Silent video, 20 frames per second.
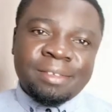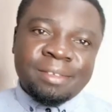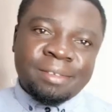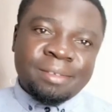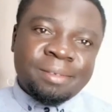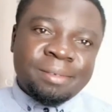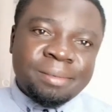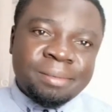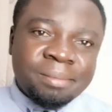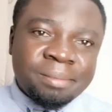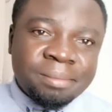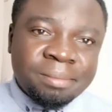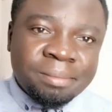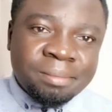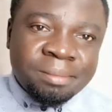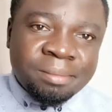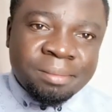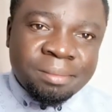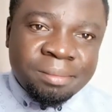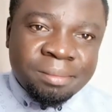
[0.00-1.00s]

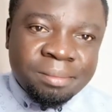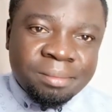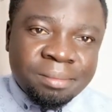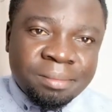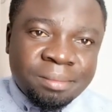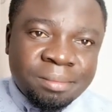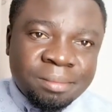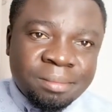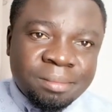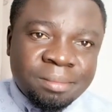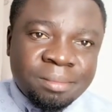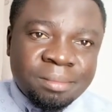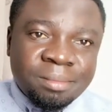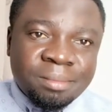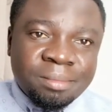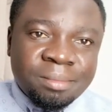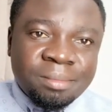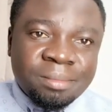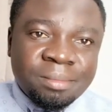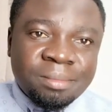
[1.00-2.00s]

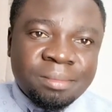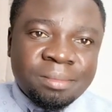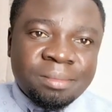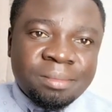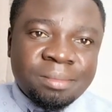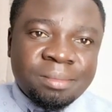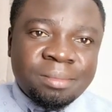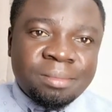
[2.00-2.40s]
[no speech]